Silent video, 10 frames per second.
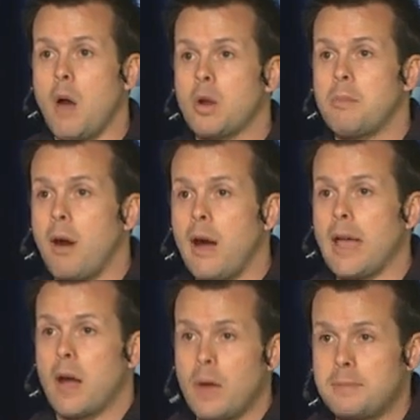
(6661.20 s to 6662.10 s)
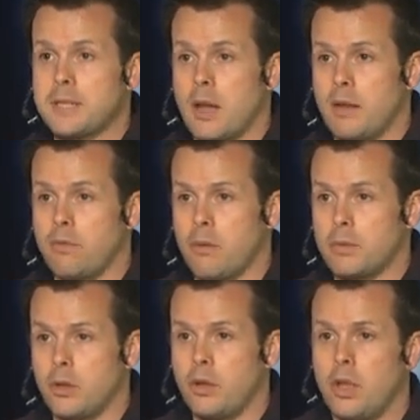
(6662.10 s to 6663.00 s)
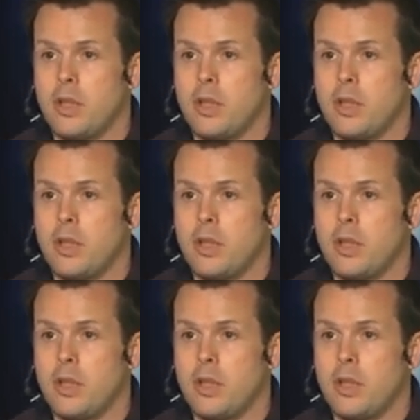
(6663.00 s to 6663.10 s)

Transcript: I want to buy a website from you.